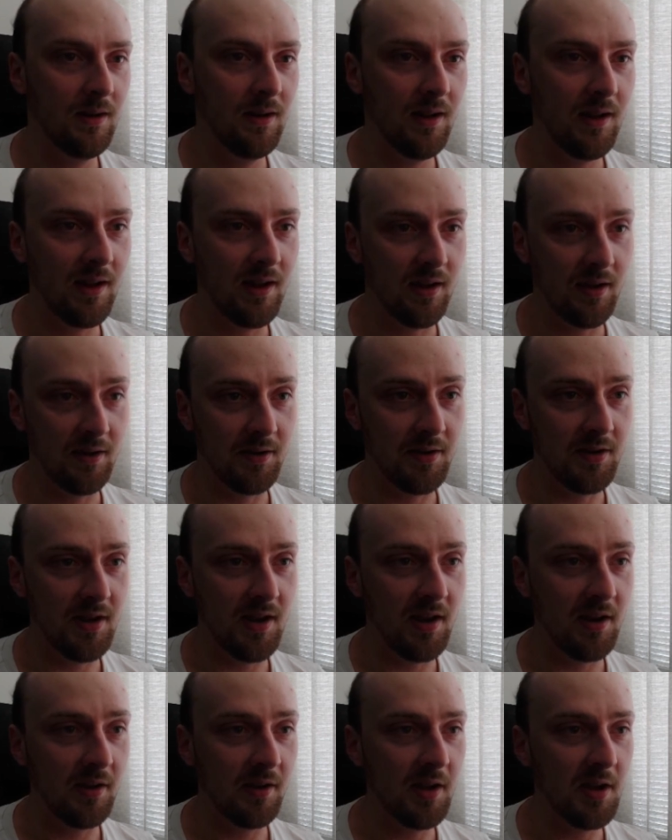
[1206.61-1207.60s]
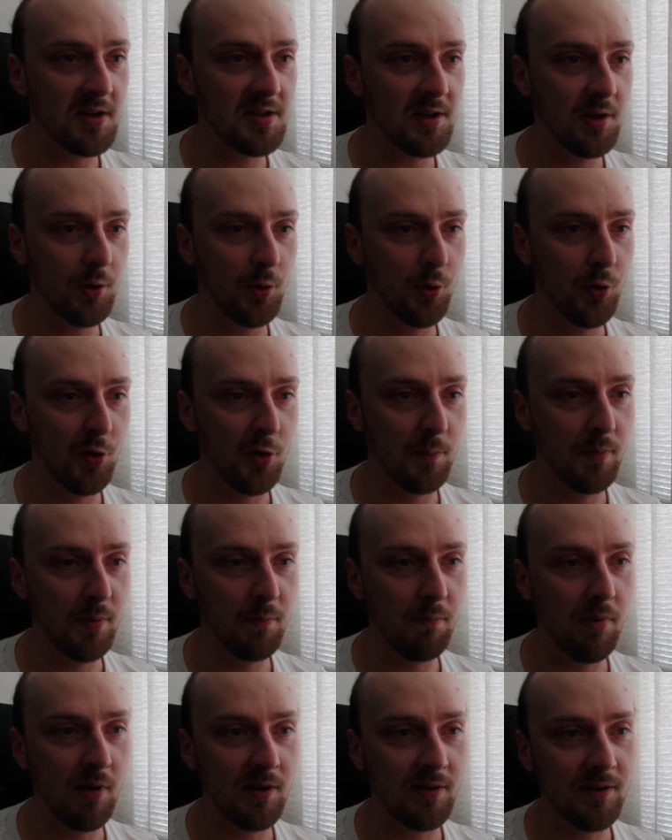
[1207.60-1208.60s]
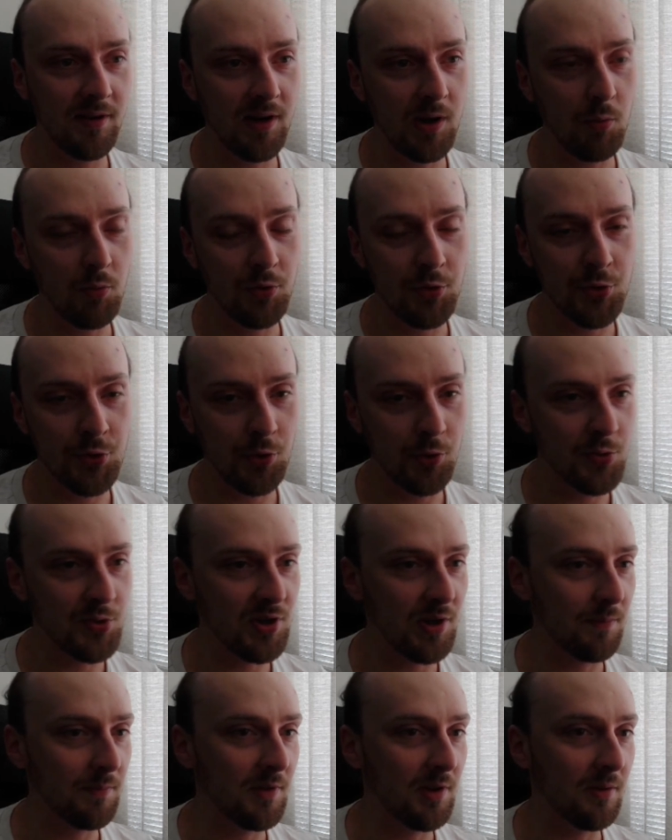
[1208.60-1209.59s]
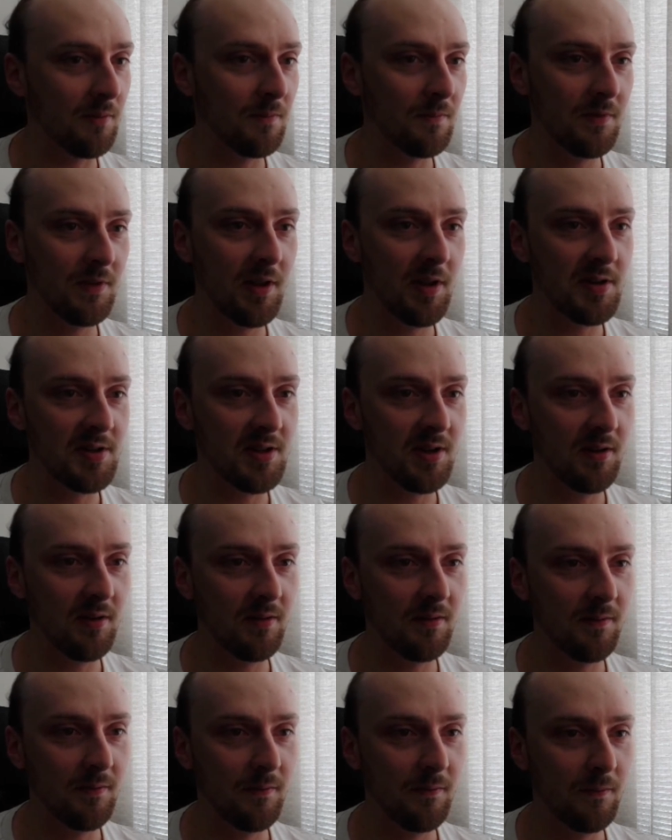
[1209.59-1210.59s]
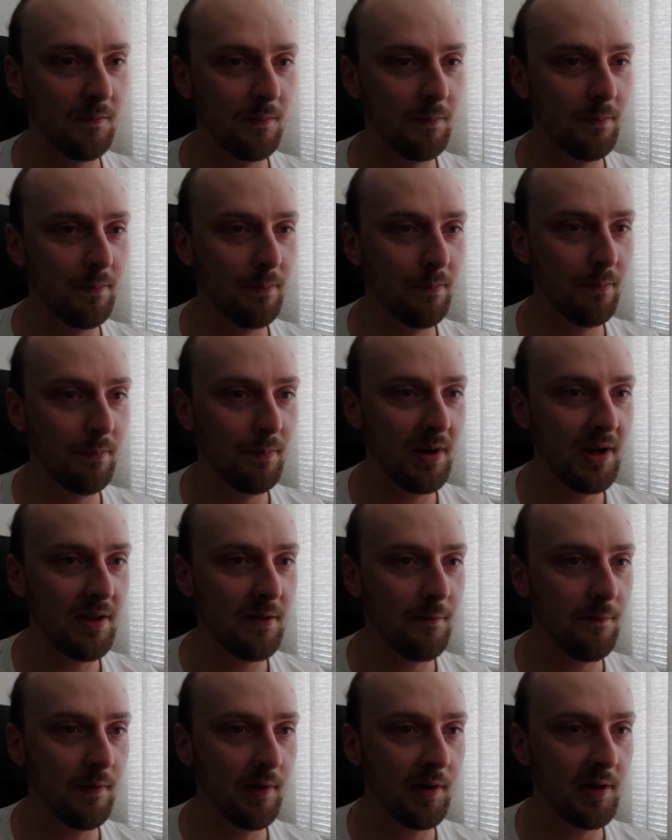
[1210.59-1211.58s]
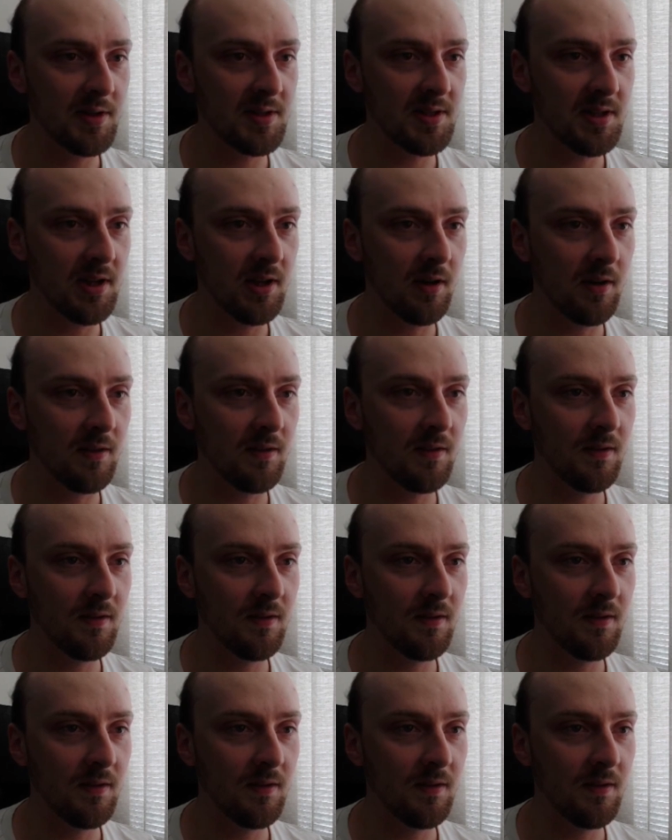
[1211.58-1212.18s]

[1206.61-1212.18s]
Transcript: And yeah, here's an orb, but I want to show you something. There's a pretty funny secret.